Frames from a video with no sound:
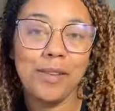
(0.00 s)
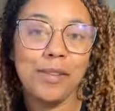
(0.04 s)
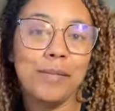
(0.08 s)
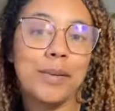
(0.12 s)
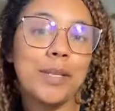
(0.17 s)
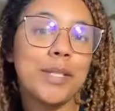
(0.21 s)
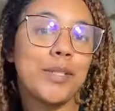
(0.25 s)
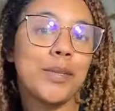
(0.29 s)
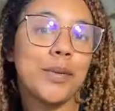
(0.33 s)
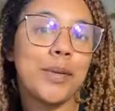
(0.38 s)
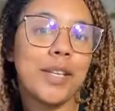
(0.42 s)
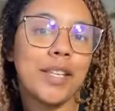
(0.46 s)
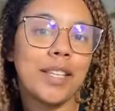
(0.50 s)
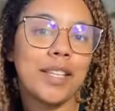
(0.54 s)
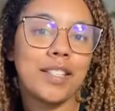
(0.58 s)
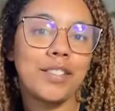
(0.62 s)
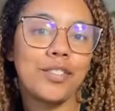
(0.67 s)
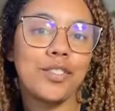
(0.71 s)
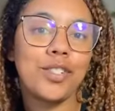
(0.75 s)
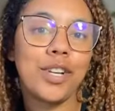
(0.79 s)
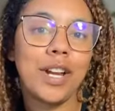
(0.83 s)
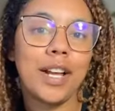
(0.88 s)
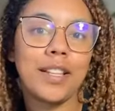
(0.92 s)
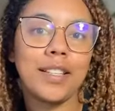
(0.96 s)
We've been doing
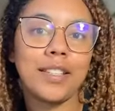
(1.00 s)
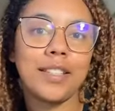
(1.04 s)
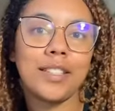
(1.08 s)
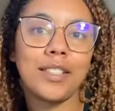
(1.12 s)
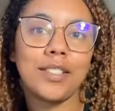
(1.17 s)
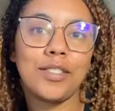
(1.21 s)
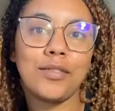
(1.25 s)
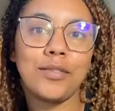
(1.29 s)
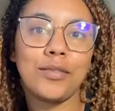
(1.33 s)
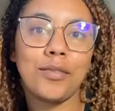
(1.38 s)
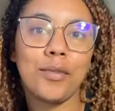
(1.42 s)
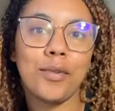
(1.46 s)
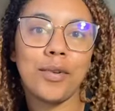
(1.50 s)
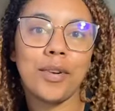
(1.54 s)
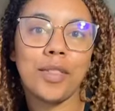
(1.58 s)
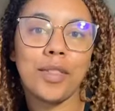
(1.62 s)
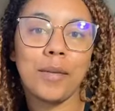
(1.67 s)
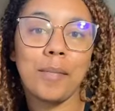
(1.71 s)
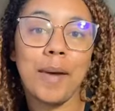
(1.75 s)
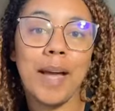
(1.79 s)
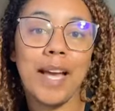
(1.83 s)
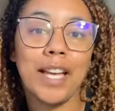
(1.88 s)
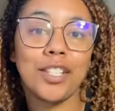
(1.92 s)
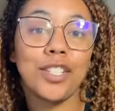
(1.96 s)
this challenge for
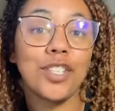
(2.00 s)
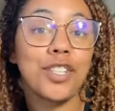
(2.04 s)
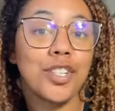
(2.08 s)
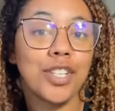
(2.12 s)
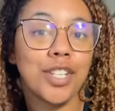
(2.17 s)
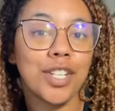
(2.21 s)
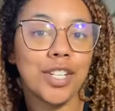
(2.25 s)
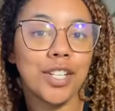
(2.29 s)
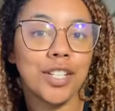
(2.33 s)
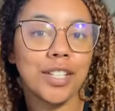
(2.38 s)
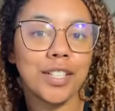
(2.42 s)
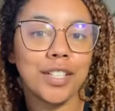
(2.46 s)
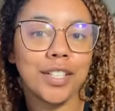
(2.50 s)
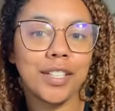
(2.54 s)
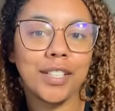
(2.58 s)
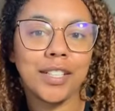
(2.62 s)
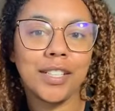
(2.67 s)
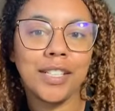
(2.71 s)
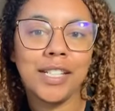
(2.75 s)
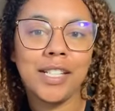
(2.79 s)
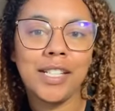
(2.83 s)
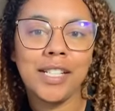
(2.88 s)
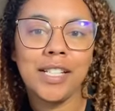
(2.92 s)
the past year,